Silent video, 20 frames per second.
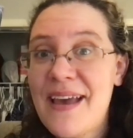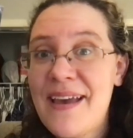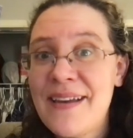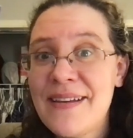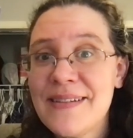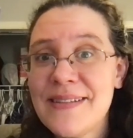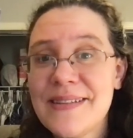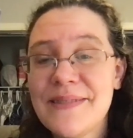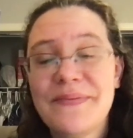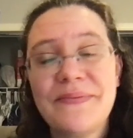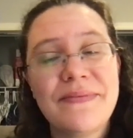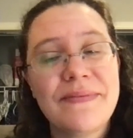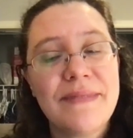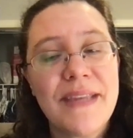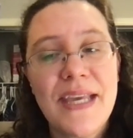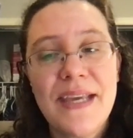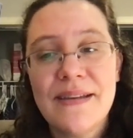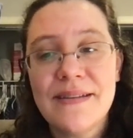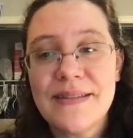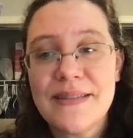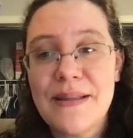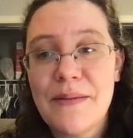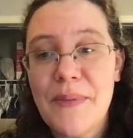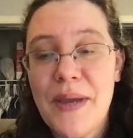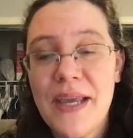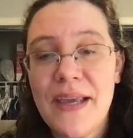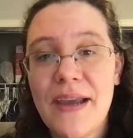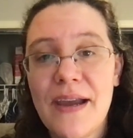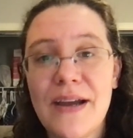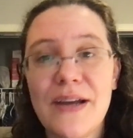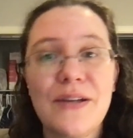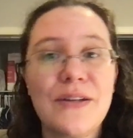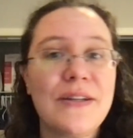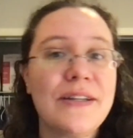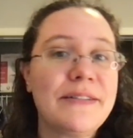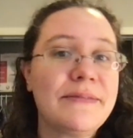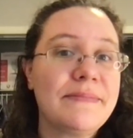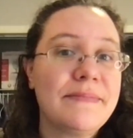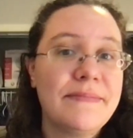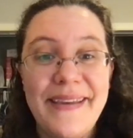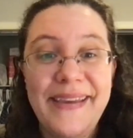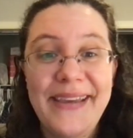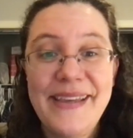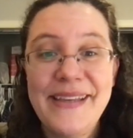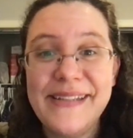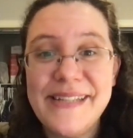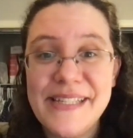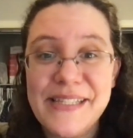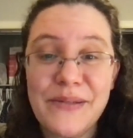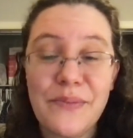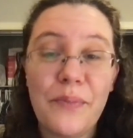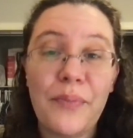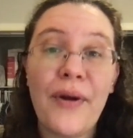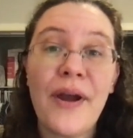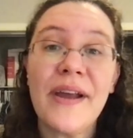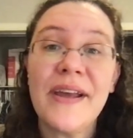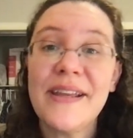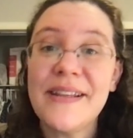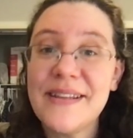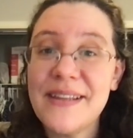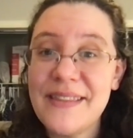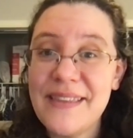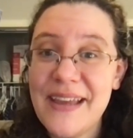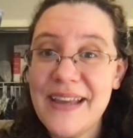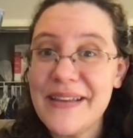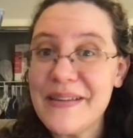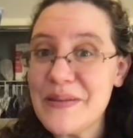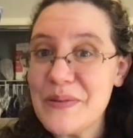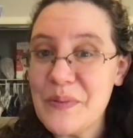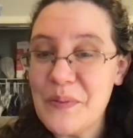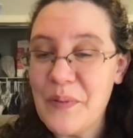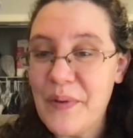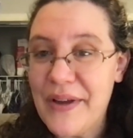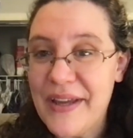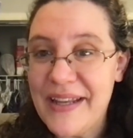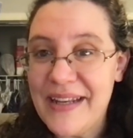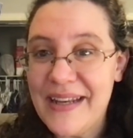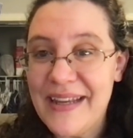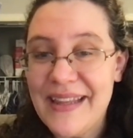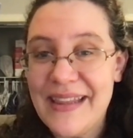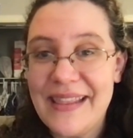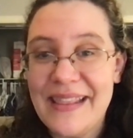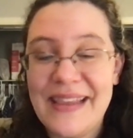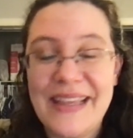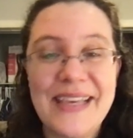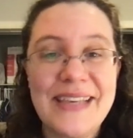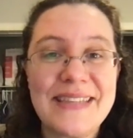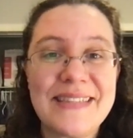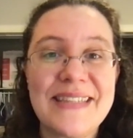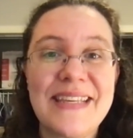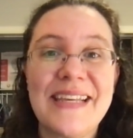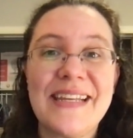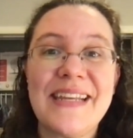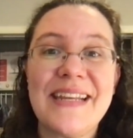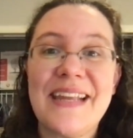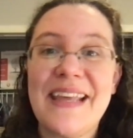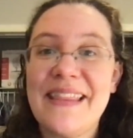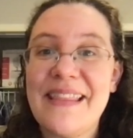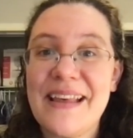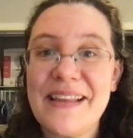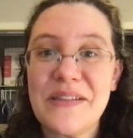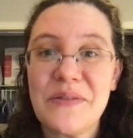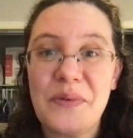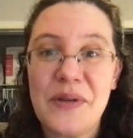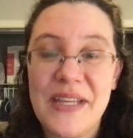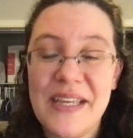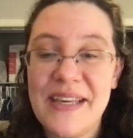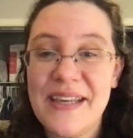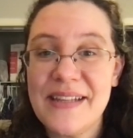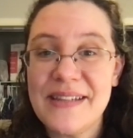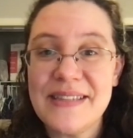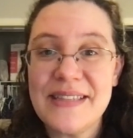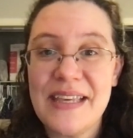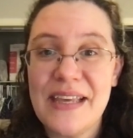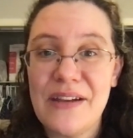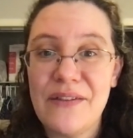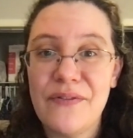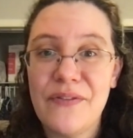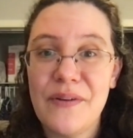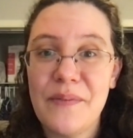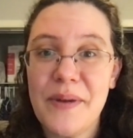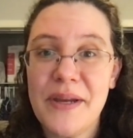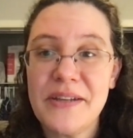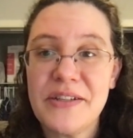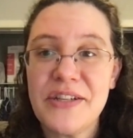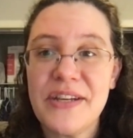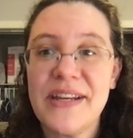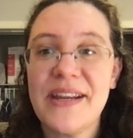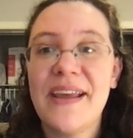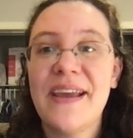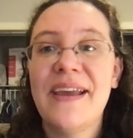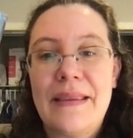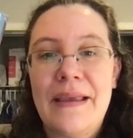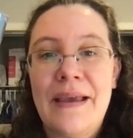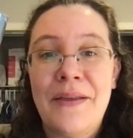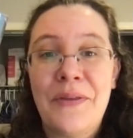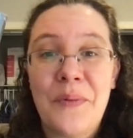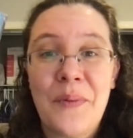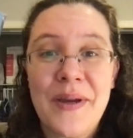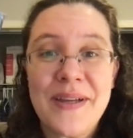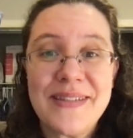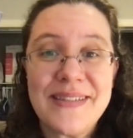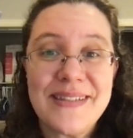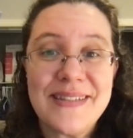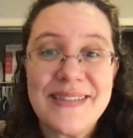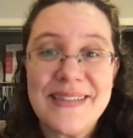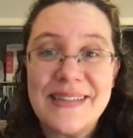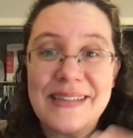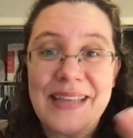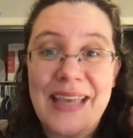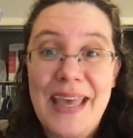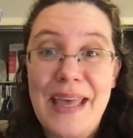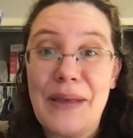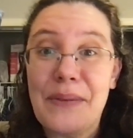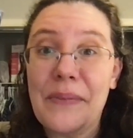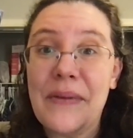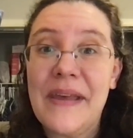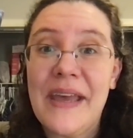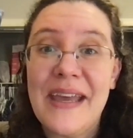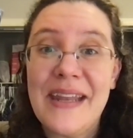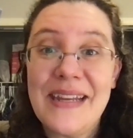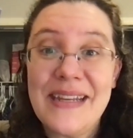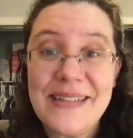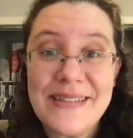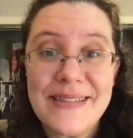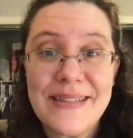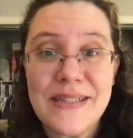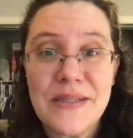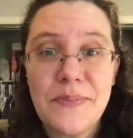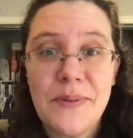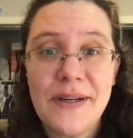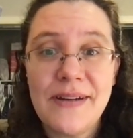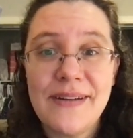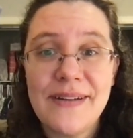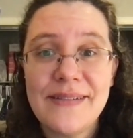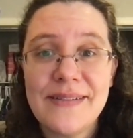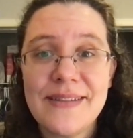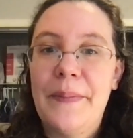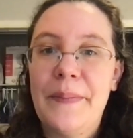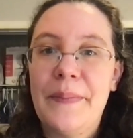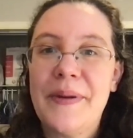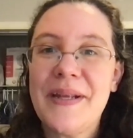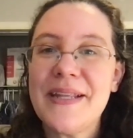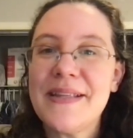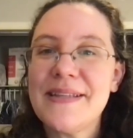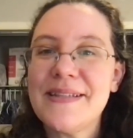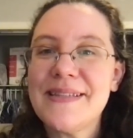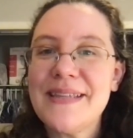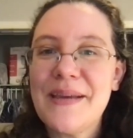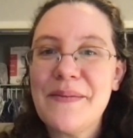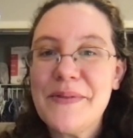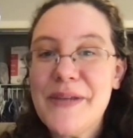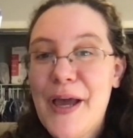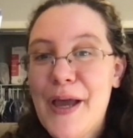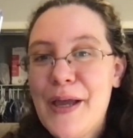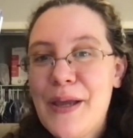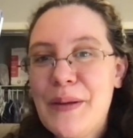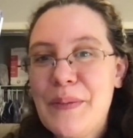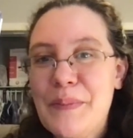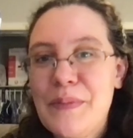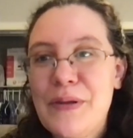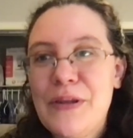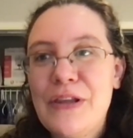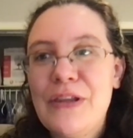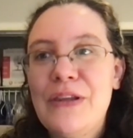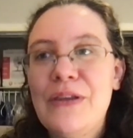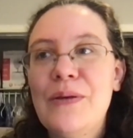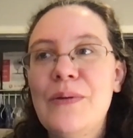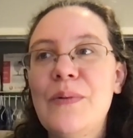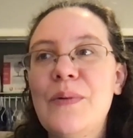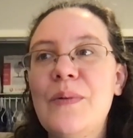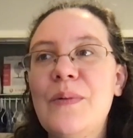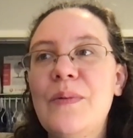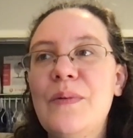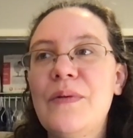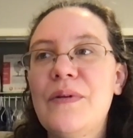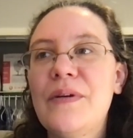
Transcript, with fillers: eyes. He is the main character. He is brought into things when he's needed, and that's when he gets the information. Otherwise, it's him and his experience. But at the same time, you